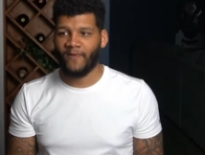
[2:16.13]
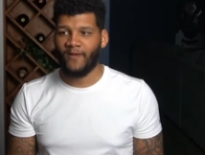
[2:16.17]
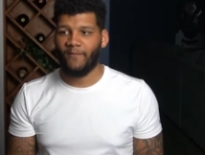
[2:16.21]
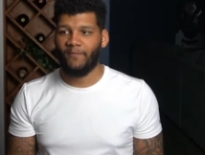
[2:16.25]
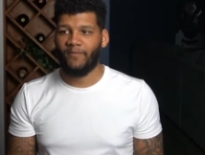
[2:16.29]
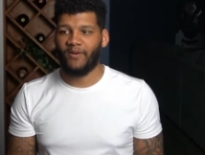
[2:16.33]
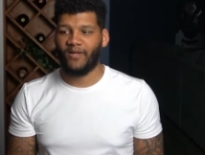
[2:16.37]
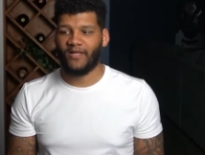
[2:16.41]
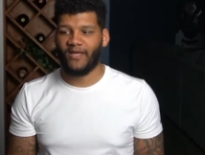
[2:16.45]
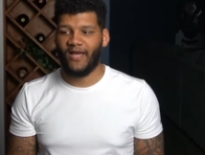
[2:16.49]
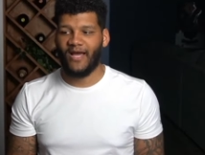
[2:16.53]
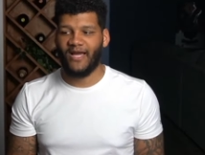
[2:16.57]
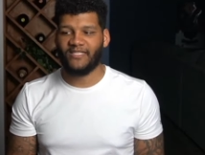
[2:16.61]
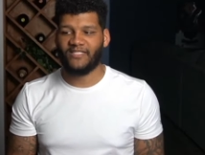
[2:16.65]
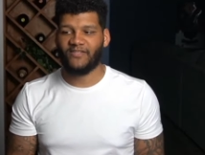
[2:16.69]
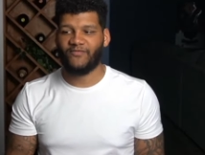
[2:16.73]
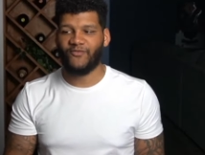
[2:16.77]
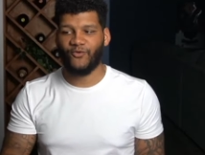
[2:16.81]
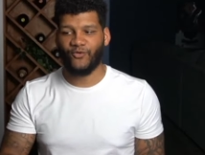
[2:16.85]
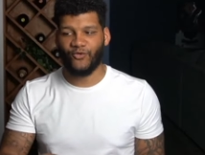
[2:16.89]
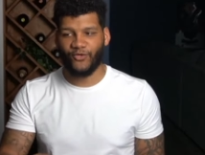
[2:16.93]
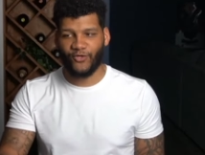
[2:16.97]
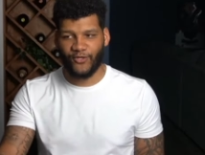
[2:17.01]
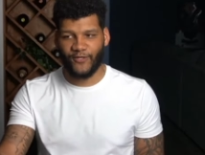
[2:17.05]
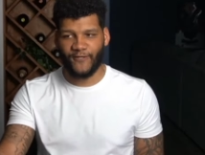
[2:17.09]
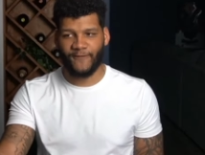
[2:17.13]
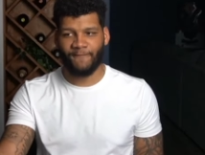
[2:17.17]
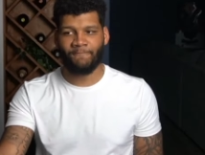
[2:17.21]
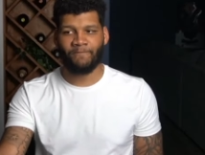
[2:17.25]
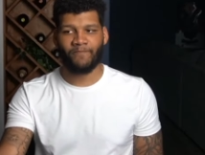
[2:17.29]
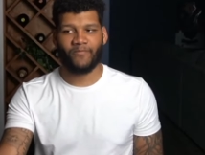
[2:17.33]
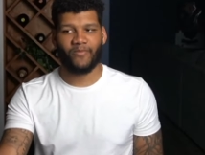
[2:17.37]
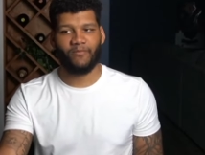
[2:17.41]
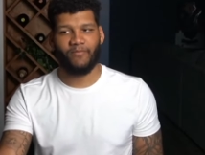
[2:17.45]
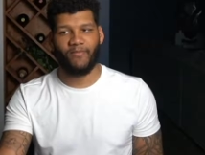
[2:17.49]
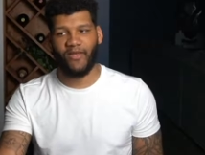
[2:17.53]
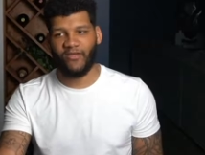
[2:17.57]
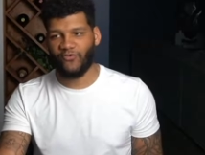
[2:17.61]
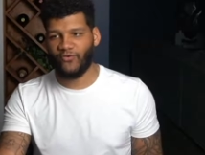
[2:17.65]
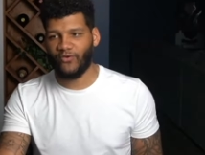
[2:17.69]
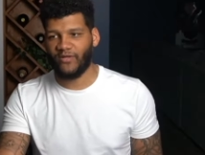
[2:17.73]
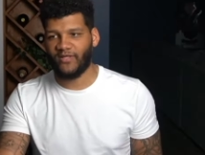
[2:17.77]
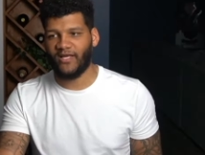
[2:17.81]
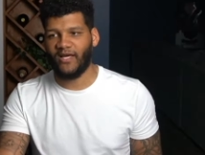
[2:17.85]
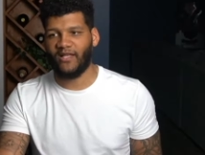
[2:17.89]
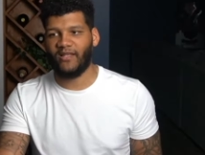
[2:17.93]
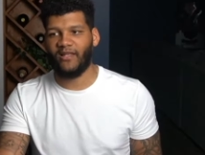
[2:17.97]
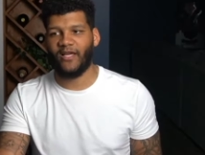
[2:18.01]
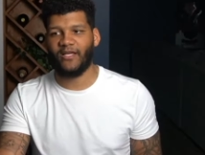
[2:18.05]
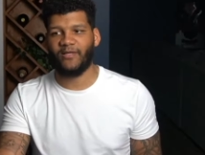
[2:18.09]
But guys, if you could, make sure you hit
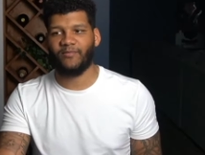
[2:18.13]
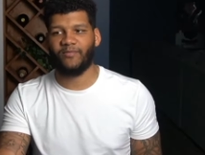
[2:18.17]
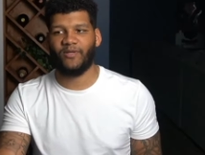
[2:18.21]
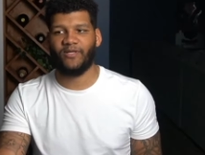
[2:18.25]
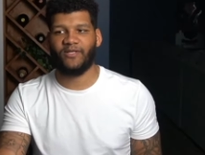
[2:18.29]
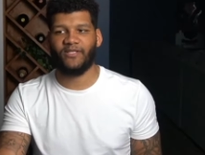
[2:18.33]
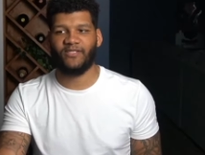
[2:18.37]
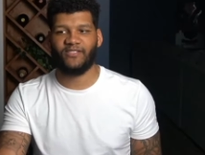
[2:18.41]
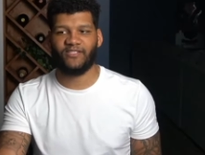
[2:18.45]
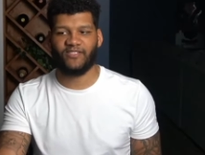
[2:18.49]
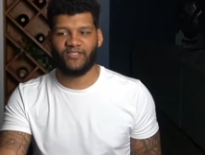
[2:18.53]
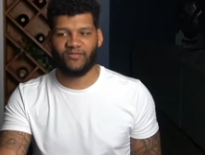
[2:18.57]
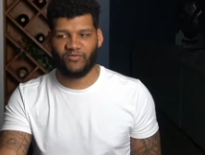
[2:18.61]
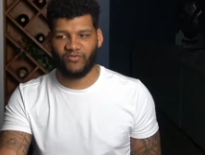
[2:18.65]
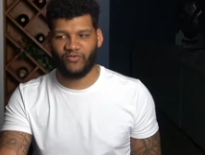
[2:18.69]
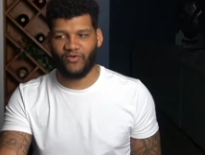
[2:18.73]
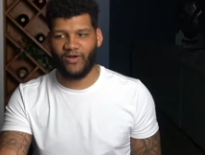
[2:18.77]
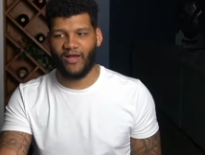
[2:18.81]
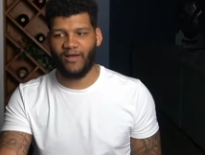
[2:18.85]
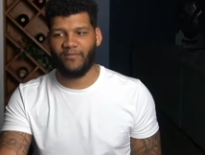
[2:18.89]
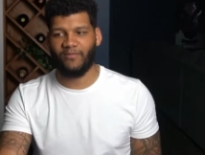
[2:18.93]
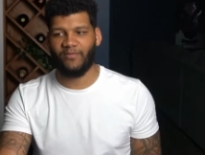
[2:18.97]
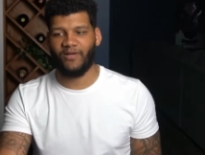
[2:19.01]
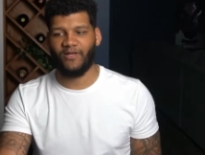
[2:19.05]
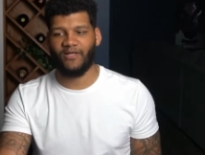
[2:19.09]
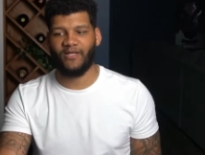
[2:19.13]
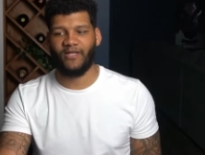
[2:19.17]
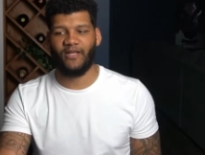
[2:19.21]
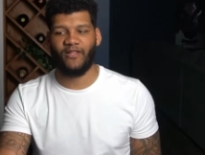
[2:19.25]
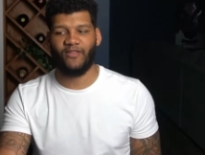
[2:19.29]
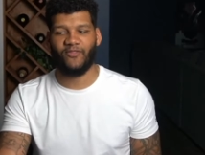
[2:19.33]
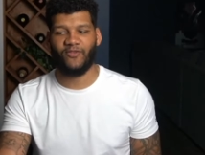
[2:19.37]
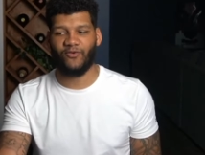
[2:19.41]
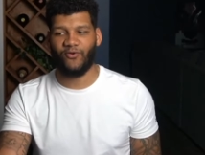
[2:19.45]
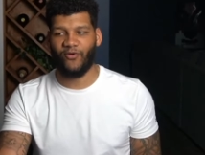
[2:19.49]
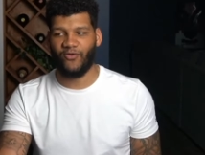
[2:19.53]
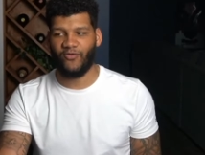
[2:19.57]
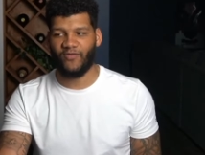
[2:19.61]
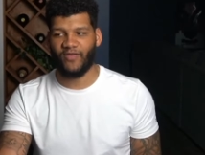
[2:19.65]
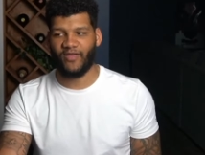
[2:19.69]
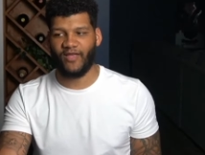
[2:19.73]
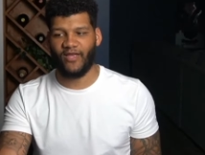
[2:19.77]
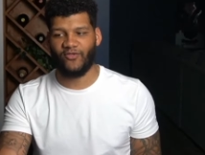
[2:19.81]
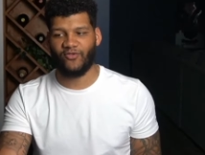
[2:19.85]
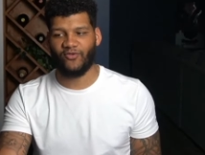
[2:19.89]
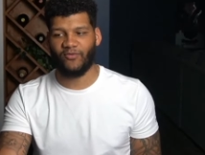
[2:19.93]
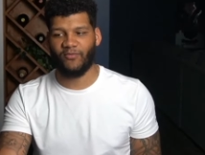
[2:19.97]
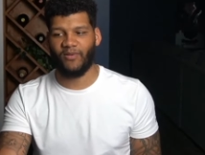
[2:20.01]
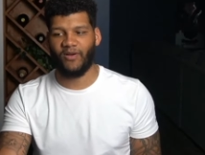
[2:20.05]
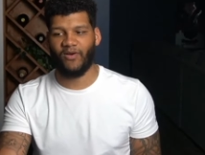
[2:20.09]
that like button, hit the subscribe button, and hit the
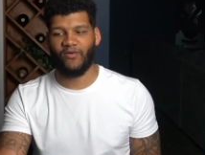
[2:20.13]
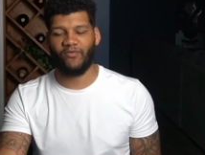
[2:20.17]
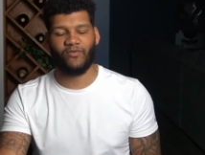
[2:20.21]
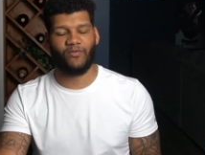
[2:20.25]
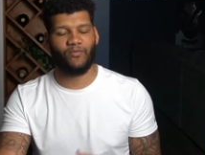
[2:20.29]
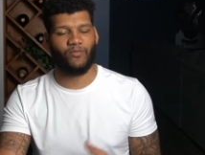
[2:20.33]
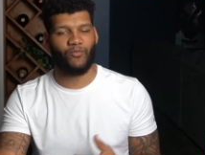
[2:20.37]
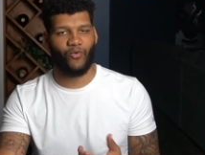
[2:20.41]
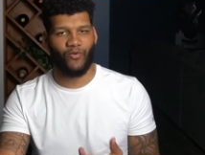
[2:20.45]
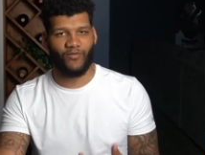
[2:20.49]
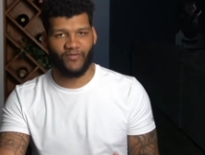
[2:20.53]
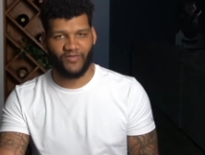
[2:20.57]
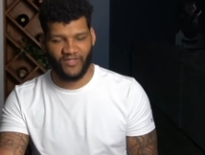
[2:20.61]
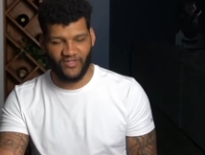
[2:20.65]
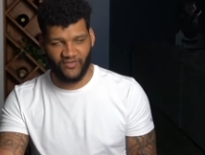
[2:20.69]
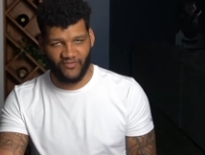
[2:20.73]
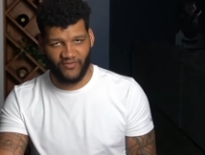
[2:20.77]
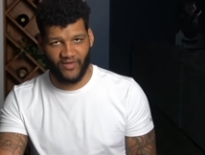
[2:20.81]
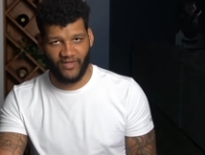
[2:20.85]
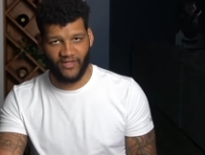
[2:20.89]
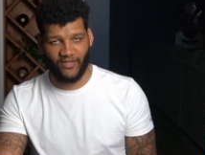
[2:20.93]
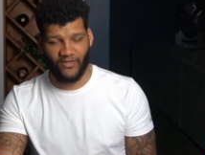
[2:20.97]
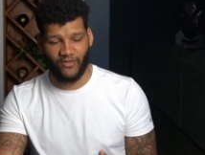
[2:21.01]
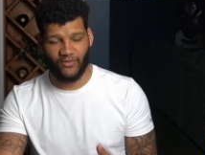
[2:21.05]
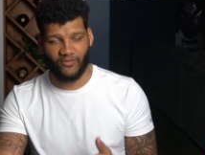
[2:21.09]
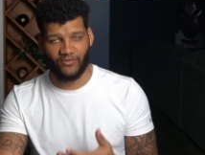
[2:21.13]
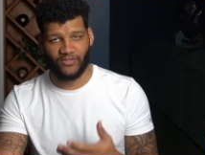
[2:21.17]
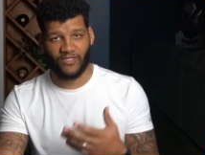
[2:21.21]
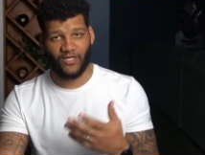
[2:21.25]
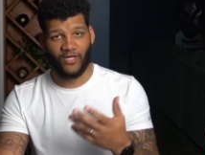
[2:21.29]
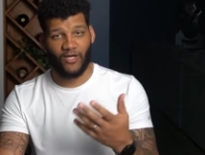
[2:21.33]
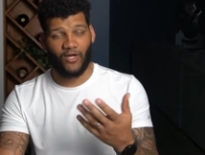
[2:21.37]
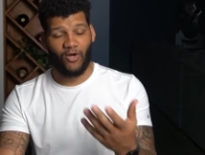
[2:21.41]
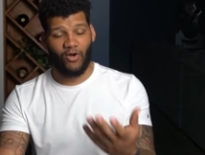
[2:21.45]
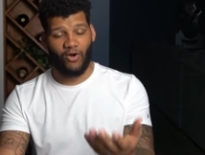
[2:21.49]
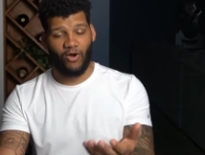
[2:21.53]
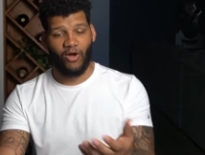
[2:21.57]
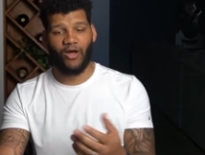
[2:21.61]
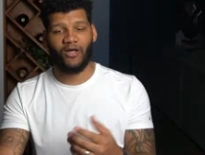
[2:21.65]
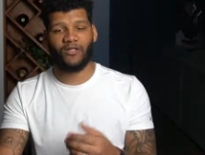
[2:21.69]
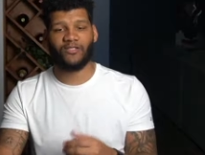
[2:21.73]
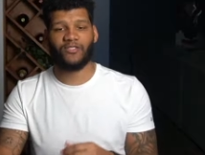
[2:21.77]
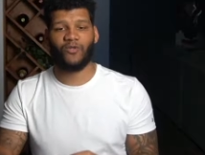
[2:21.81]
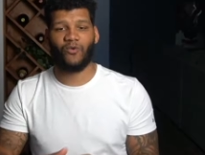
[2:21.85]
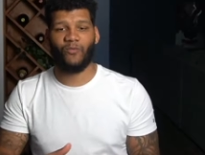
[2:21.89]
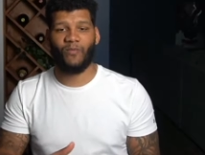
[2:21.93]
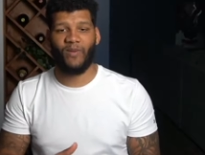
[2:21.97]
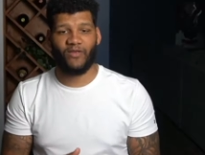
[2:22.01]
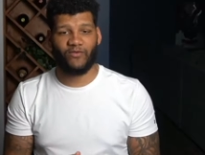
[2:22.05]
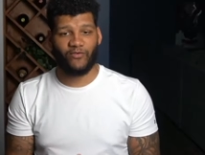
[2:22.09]
notification bell for more of these videos.
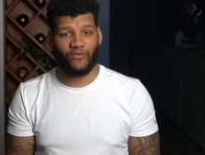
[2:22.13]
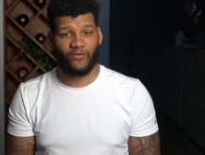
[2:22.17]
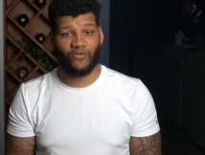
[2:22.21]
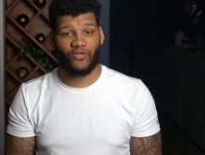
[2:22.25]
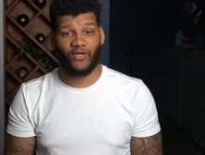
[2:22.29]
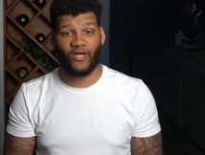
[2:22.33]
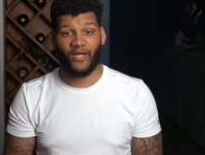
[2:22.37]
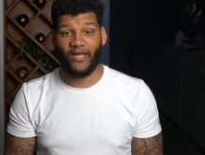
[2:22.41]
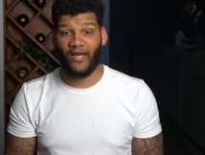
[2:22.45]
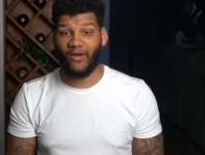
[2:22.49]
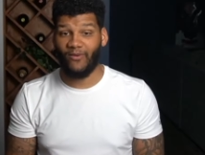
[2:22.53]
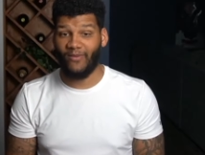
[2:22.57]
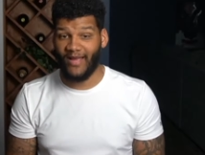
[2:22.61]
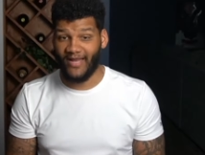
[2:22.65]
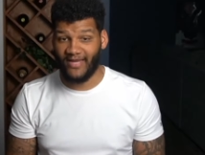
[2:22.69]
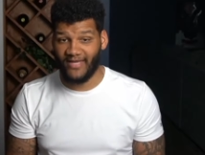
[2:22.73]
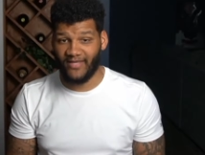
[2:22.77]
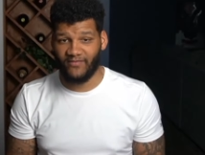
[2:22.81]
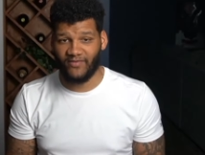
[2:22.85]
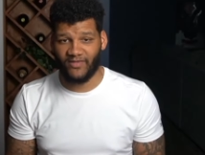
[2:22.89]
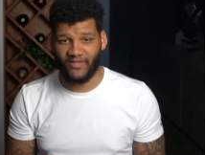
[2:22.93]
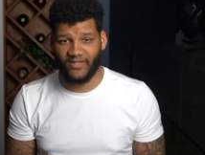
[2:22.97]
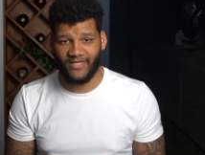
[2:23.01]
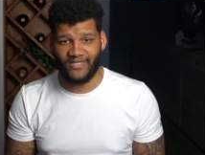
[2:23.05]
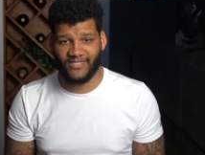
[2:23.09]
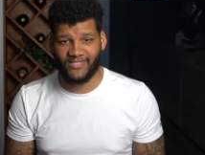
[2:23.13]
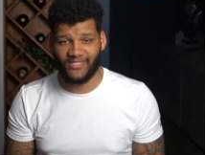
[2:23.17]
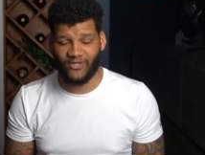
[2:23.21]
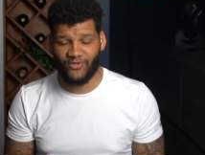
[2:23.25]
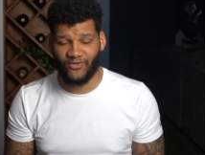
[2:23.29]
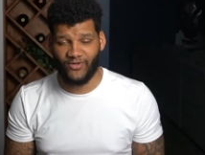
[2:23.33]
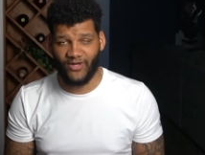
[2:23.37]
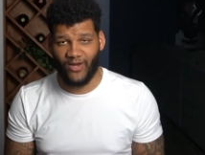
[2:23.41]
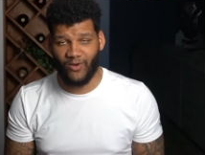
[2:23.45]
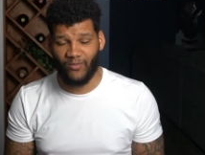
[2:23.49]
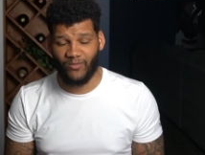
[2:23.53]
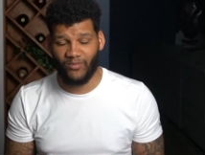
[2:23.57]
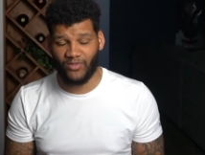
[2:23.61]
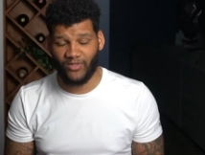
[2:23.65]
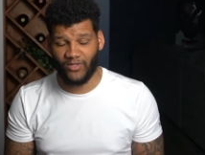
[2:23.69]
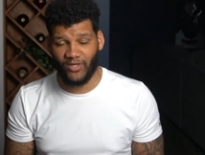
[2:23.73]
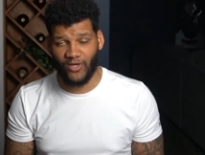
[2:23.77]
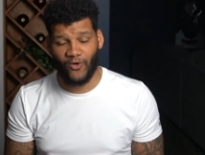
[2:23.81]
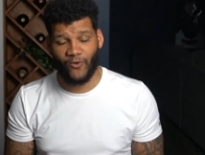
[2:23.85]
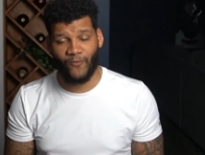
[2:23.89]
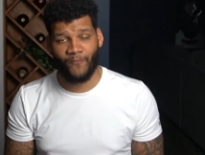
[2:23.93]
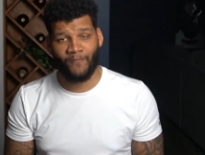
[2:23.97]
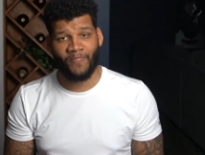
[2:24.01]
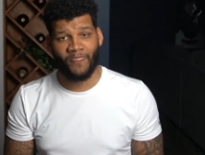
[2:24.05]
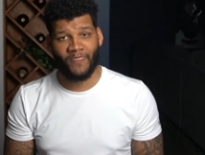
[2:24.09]
Also, make sure you check out any of the links that are down
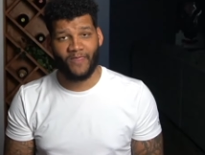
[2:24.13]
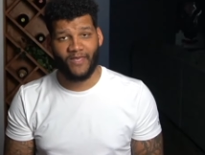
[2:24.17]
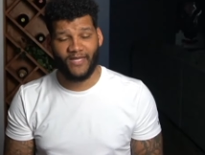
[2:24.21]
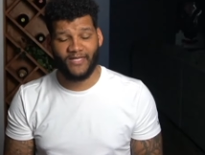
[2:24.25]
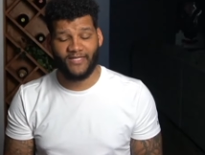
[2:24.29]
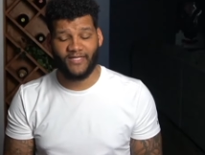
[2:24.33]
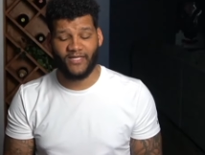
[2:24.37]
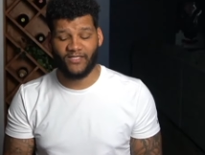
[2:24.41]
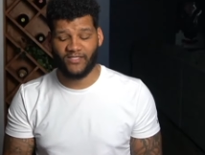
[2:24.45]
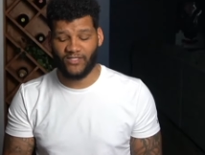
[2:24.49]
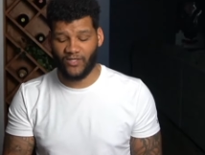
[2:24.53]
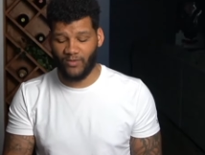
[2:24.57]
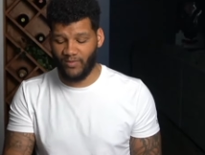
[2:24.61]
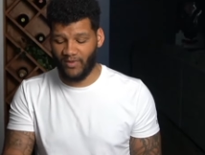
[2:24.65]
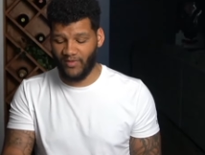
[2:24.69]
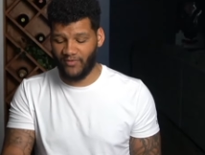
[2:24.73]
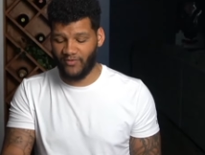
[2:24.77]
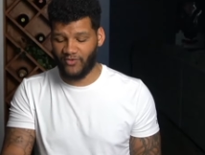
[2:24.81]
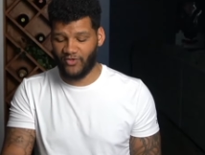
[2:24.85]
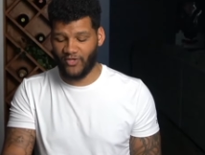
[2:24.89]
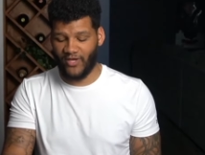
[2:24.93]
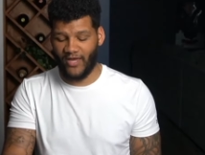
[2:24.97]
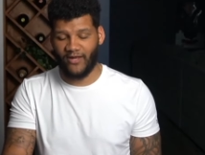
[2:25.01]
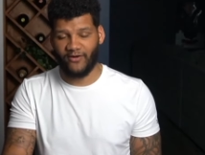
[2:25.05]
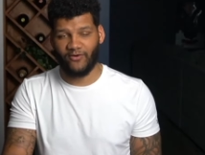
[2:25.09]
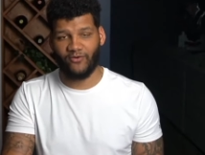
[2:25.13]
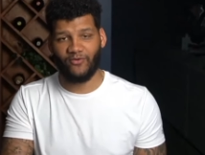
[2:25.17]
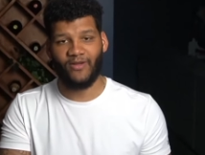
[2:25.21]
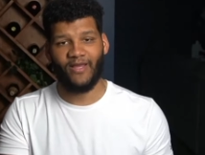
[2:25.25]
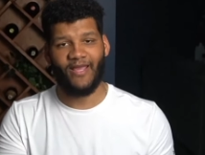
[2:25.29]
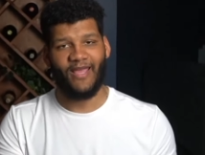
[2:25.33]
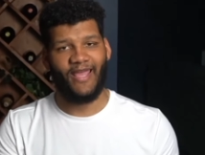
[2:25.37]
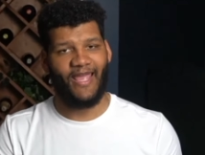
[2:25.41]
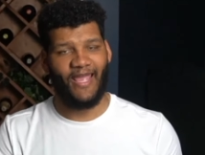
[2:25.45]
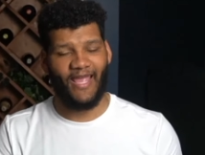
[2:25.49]
below. It does help out the channel.